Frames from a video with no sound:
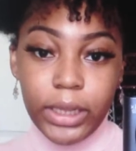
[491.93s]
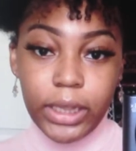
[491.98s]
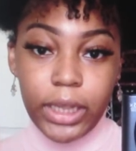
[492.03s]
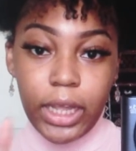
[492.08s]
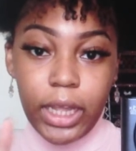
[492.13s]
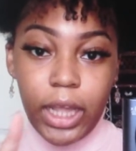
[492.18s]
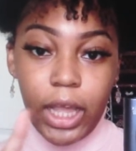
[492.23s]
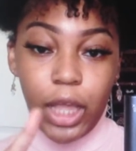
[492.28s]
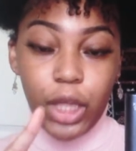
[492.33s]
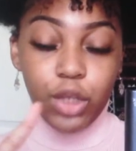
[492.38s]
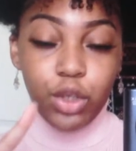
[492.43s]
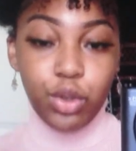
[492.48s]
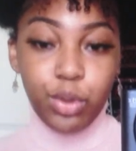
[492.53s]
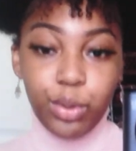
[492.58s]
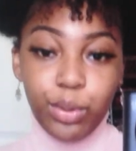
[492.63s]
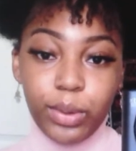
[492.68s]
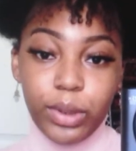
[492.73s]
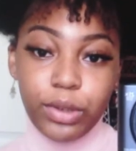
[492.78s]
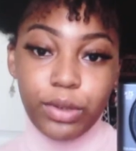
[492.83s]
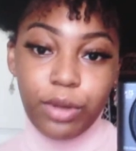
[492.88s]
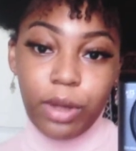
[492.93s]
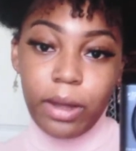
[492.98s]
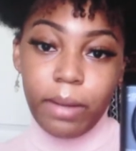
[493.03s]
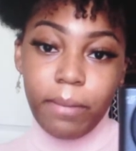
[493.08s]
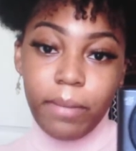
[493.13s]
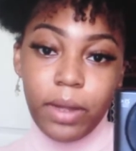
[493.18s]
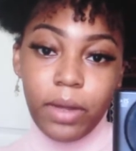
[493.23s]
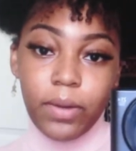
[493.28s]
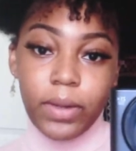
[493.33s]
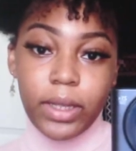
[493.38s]
thing I do want to talk
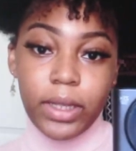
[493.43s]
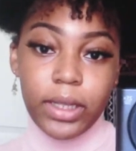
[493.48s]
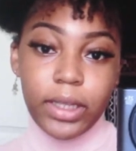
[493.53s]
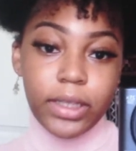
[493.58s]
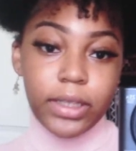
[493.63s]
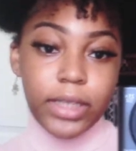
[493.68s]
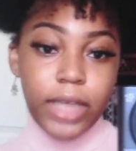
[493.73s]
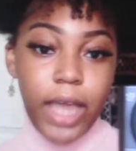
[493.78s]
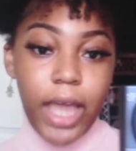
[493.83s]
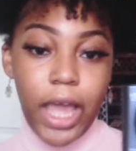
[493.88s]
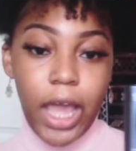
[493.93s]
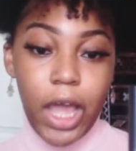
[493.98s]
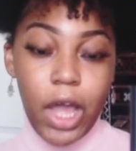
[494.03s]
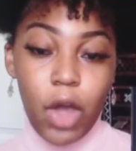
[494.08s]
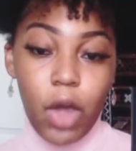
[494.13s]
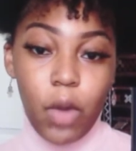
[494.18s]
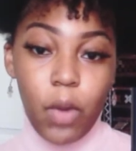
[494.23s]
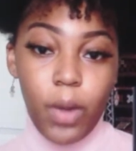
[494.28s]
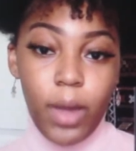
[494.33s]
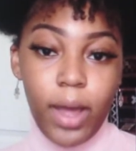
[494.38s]
about is how,